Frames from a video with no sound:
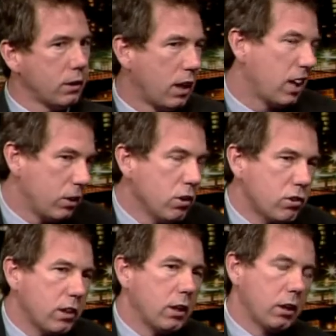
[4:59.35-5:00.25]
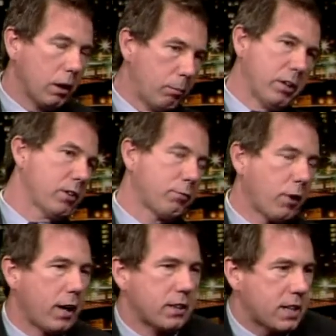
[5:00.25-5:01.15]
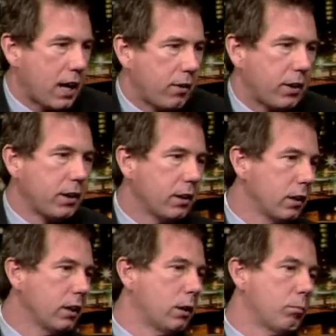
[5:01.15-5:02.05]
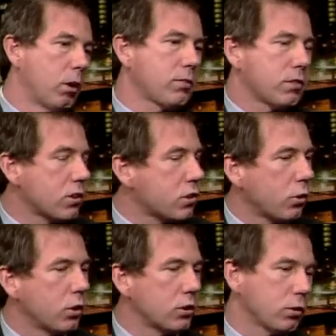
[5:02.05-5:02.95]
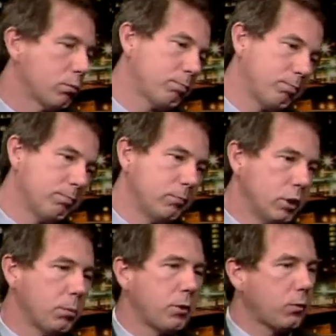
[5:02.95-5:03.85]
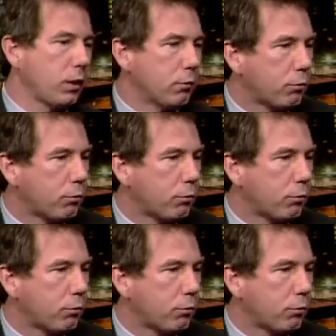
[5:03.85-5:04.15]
And usually on uh, a busy Friday, Saturday, most of the stores will do between